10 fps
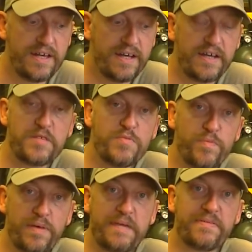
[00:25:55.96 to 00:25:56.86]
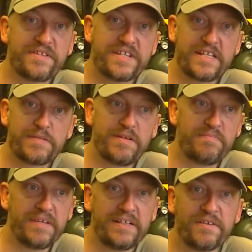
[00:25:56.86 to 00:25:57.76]
And then more people are saying to me,
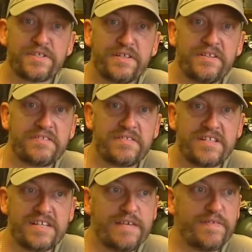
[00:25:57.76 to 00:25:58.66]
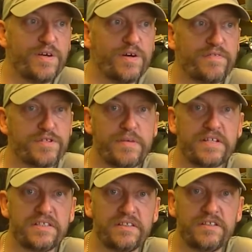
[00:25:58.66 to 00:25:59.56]
mate, I turned the TV off,
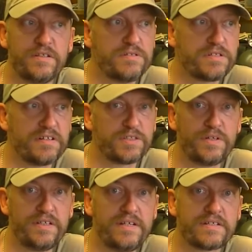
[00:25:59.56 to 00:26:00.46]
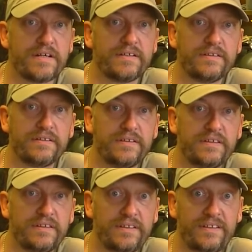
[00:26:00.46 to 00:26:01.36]
especially the news, like 20 years ago.
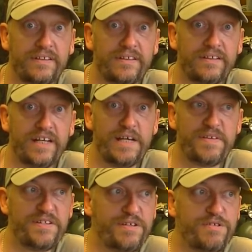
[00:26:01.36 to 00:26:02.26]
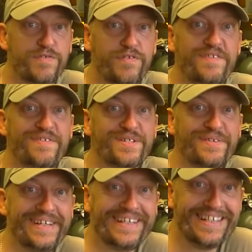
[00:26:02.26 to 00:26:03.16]
I've been news free for
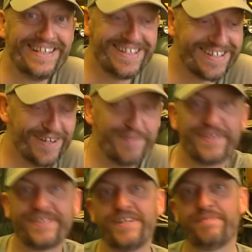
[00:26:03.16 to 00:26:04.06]
20 years. Oh my God, I've